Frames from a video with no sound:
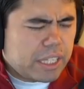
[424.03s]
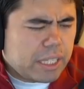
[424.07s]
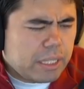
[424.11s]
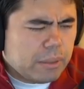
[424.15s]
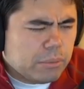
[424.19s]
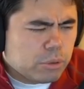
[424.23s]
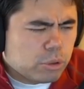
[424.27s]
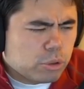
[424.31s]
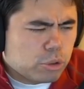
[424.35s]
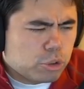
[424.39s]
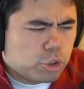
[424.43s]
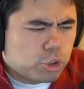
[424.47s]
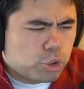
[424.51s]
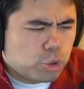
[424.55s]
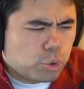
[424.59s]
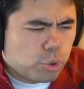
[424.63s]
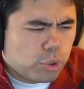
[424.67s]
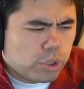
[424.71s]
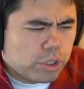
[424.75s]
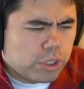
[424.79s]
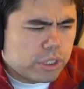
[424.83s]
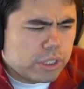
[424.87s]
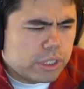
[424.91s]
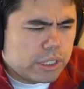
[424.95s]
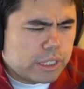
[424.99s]
games are
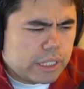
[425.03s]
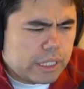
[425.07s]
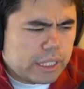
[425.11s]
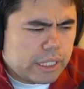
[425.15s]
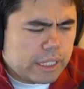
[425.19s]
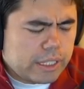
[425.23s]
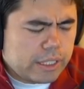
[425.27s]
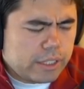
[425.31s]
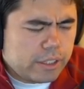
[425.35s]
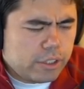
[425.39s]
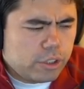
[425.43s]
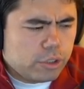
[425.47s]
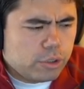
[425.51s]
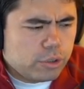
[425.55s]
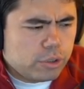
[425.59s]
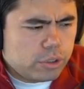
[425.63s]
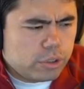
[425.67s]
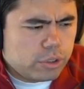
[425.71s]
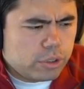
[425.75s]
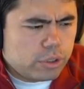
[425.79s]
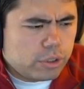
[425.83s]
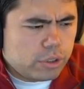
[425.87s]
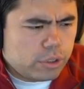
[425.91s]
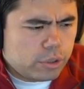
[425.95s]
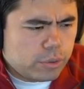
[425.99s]
short, it, you,
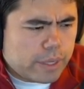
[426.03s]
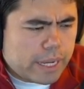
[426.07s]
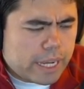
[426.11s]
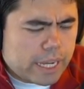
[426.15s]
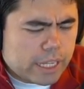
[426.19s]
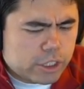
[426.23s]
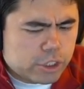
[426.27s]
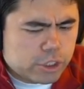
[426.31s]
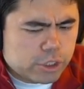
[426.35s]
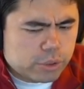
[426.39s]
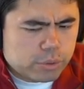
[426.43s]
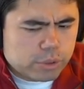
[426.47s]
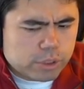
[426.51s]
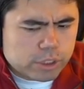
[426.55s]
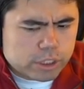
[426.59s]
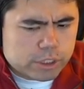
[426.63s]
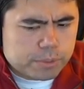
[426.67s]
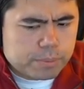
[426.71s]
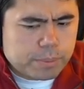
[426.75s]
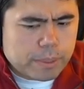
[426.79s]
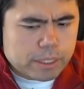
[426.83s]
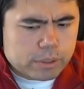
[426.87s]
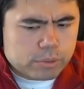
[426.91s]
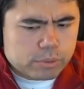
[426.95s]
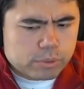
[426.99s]
you you actually would
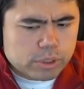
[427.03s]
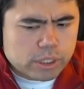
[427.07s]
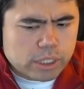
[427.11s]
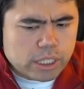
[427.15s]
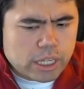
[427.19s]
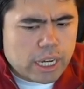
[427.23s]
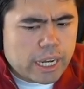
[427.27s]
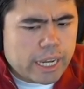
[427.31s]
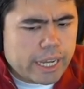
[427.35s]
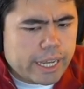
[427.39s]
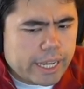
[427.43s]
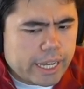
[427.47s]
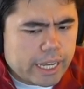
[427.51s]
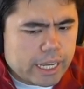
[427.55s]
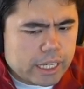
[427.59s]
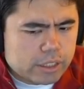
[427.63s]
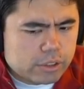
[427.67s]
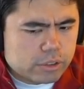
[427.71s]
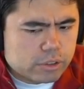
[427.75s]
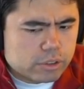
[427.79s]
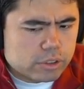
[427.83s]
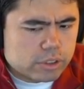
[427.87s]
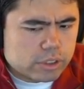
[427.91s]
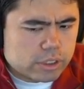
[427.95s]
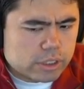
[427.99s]
expect really high
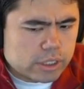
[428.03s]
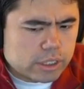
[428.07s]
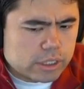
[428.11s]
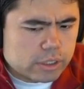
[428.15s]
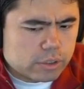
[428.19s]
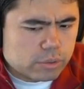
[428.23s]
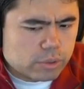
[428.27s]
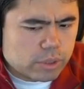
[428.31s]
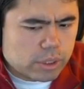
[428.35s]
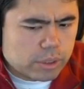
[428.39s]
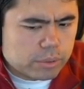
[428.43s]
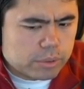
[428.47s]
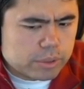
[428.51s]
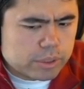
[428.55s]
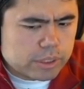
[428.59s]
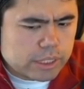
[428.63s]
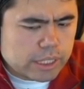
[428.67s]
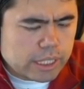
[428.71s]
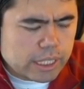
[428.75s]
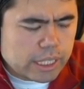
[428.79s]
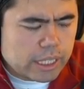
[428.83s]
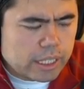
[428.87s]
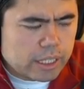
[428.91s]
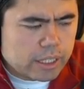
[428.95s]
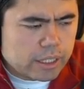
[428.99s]
accuracy, is what I would
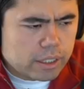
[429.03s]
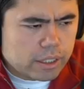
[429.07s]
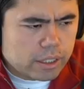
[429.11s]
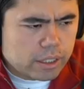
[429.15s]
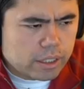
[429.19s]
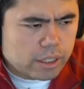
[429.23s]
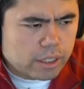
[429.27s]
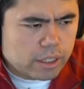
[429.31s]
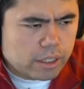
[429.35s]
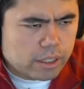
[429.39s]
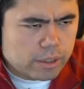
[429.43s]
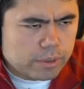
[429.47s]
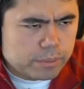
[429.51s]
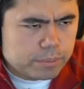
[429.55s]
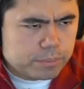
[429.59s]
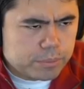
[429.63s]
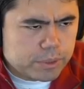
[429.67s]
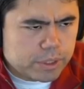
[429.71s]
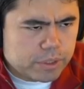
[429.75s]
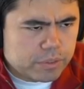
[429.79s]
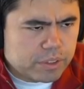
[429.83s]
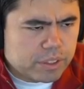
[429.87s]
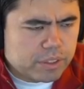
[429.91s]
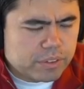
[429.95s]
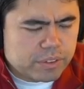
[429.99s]
say. Um,
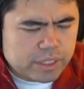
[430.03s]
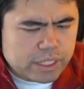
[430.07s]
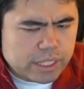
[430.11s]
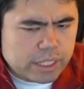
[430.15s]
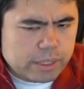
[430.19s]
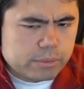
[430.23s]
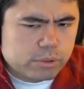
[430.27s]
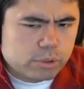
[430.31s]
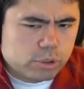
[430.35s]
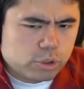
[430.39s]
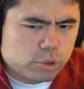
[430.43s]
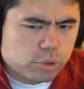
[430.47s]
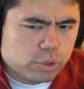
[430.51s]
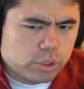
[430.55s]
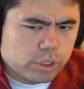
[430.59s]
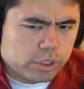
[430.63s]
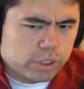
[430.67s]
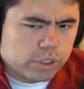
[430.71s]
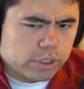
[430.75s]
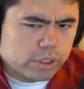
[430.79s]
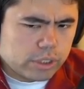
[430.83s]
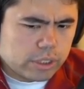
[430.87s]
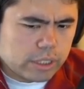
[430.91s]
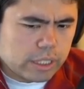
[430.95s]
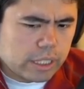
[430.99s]
if, if the games are short,
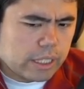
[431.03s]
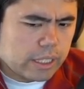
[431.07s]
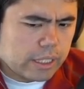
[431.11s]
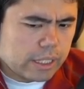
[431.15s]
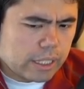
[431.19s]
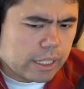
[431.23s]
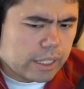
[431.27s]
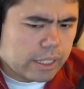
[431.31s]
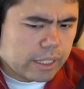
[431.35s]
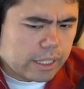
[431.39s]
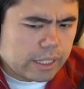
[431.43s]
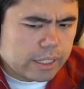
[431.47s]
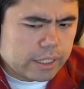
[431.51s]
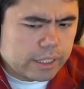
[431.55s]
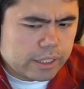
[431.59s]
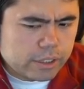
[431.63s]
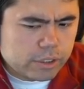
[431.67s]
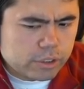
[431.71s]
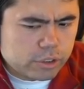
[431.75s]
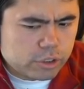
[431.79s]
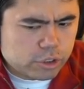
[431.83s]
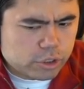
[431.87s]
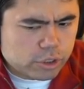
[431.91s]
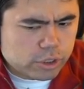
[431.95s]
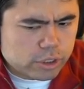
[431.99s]
that, I, I think
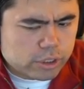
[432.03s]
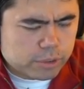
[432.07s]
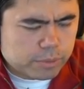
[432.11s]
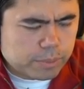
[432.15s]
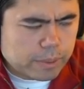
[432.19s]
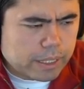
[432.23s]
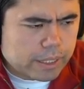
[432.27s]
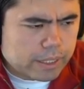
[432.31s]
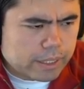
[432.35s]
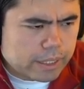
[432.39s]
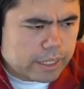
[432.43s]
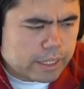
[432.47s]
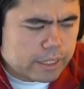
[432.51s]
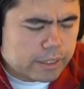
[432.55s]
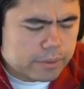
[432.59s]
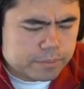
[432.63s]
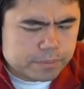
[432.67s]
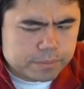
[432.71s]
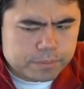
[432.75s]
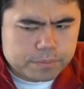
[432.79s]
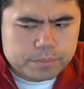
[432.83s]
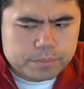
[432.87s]
you should expect that.